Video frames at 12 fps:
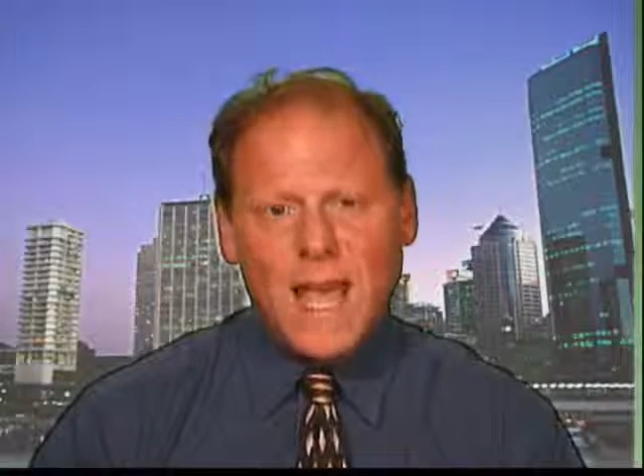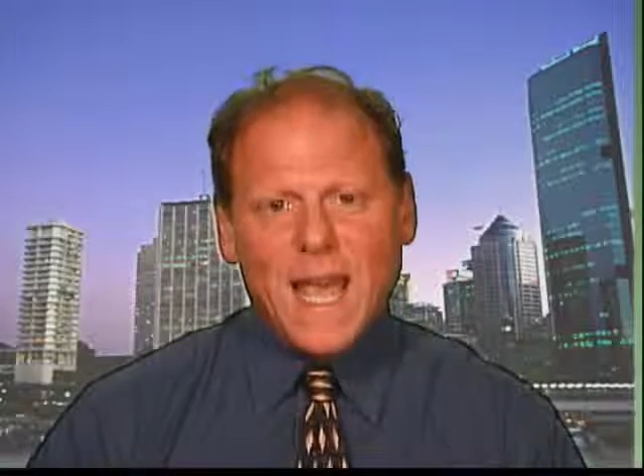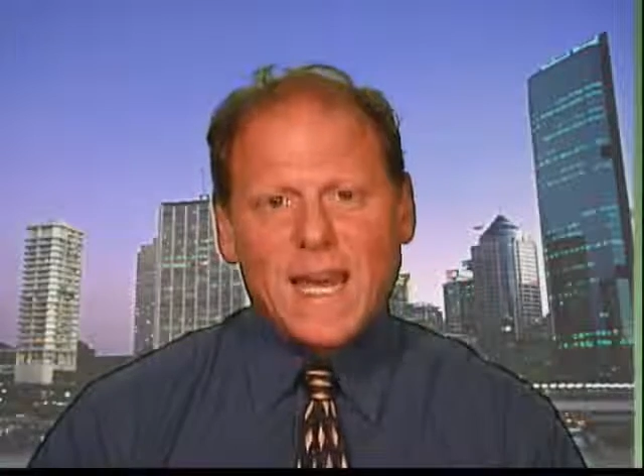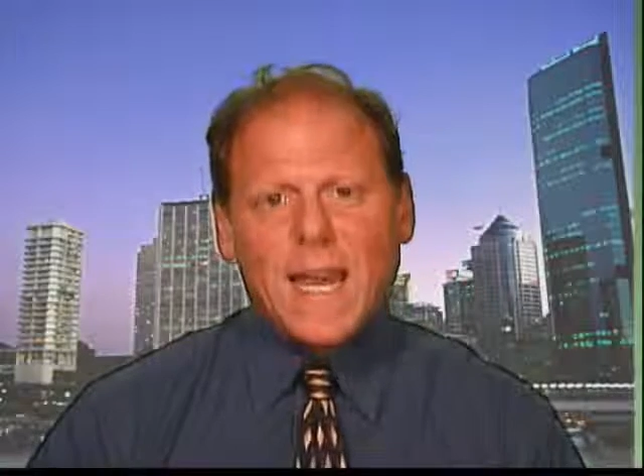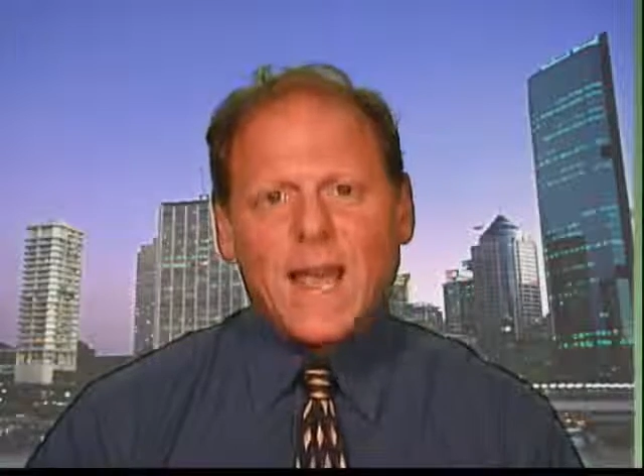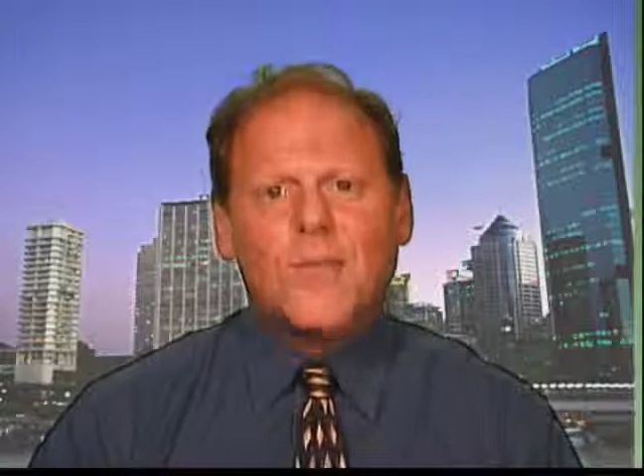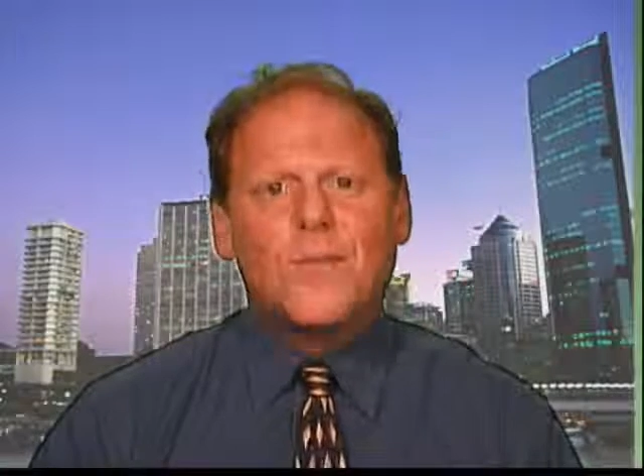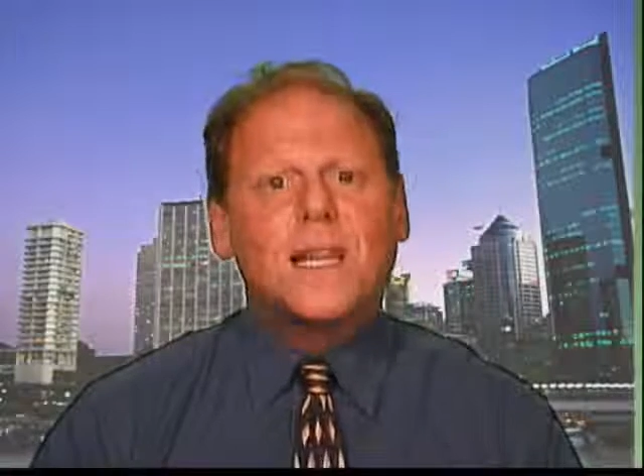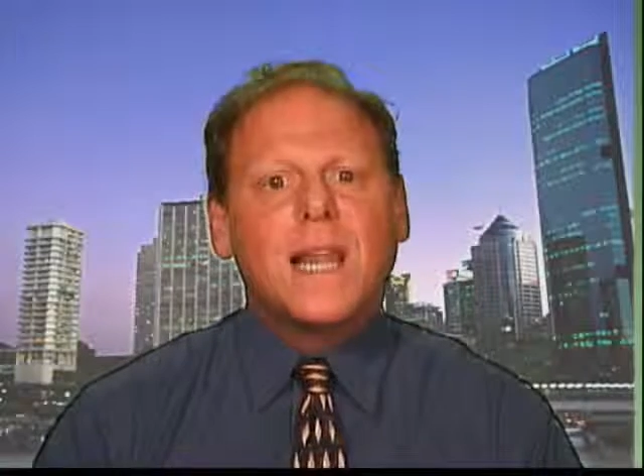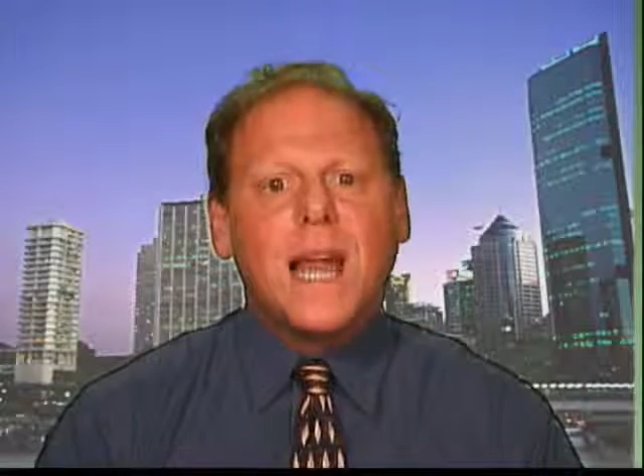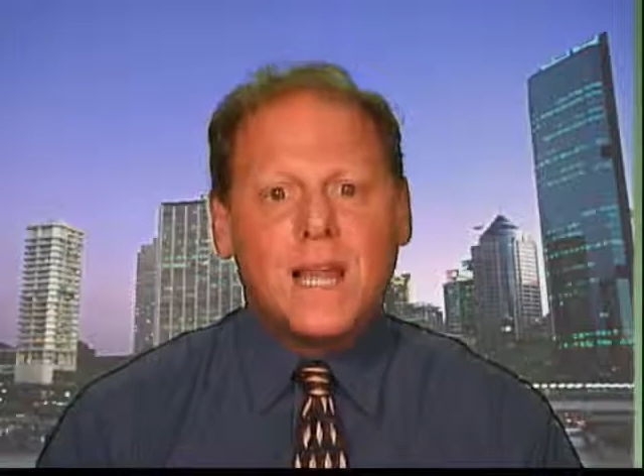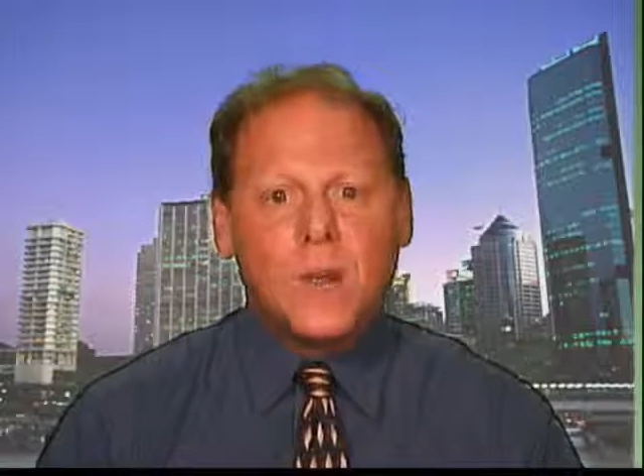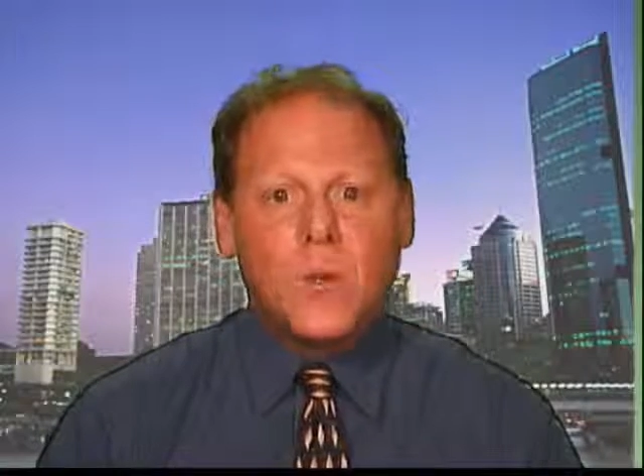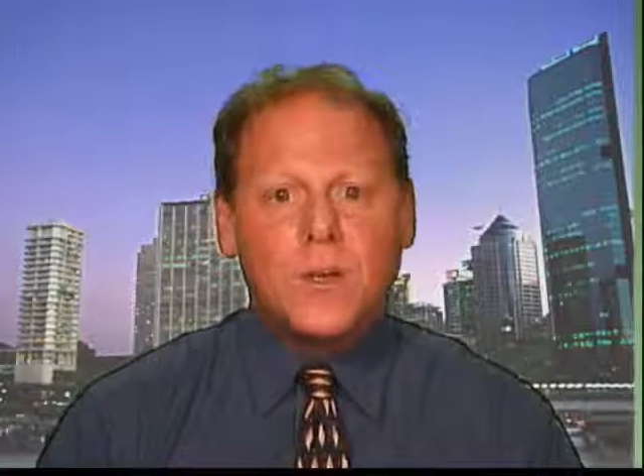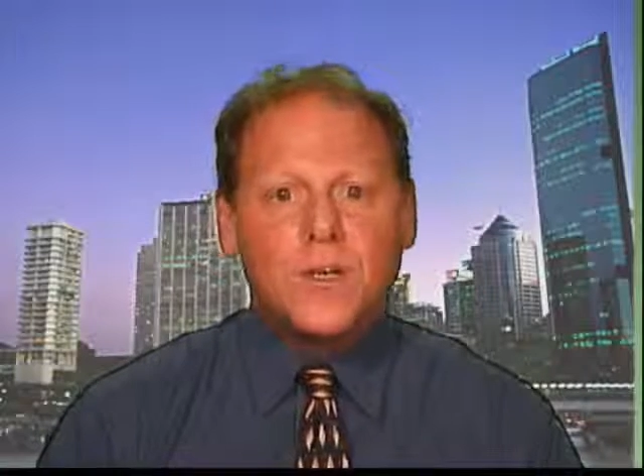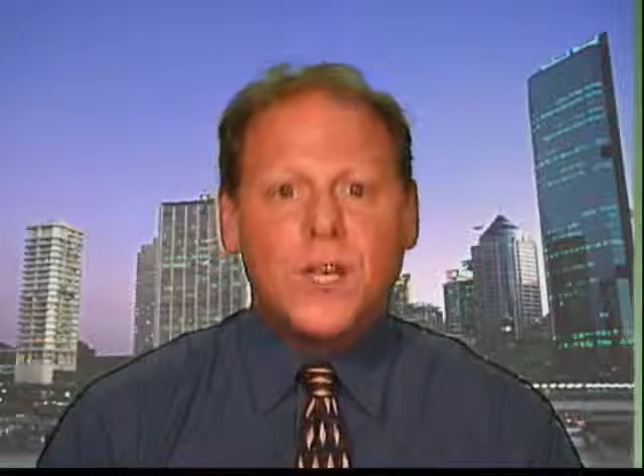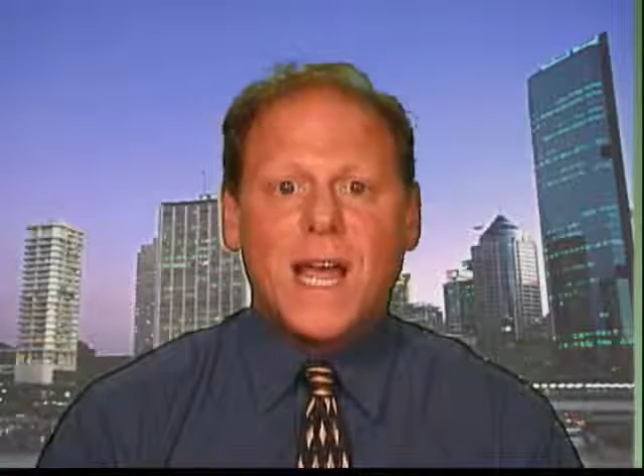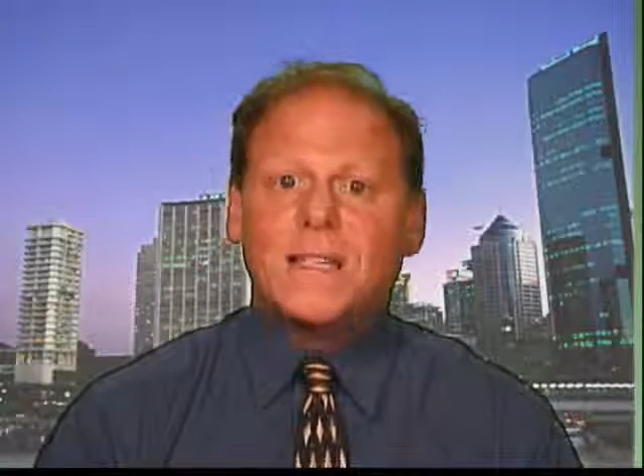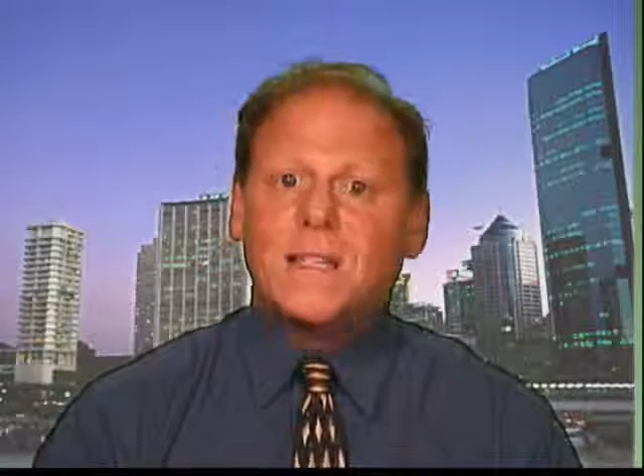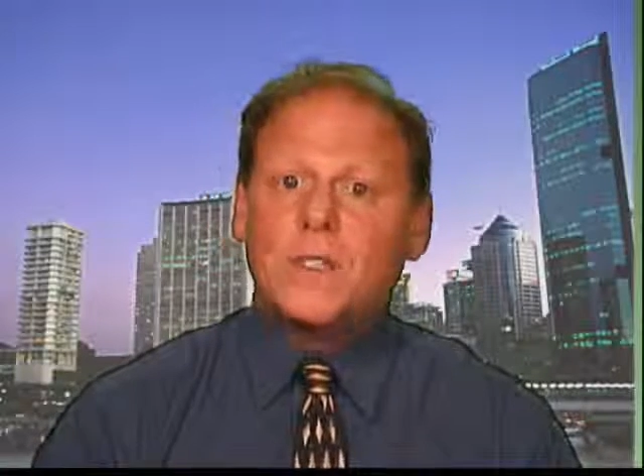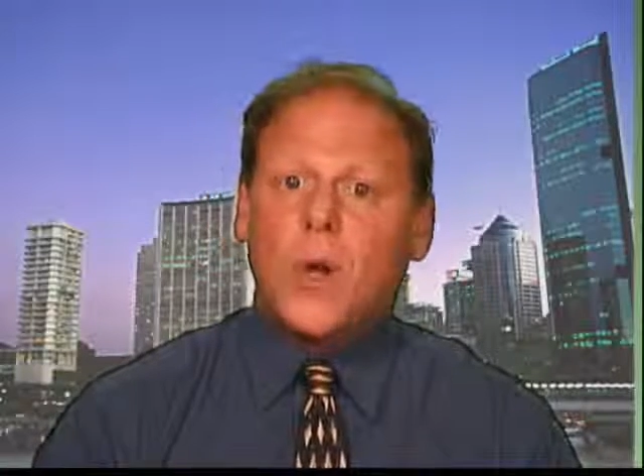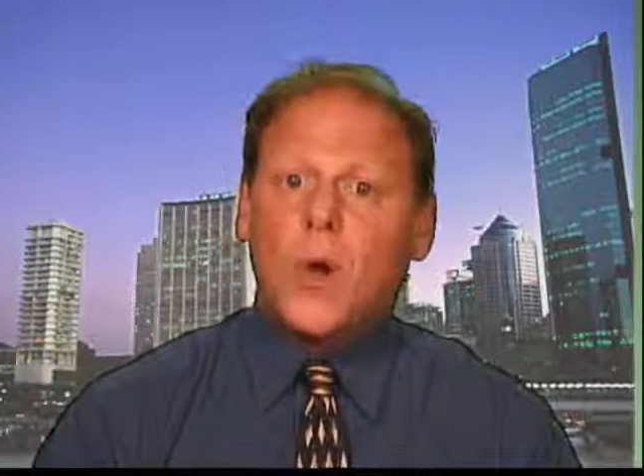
and every language has its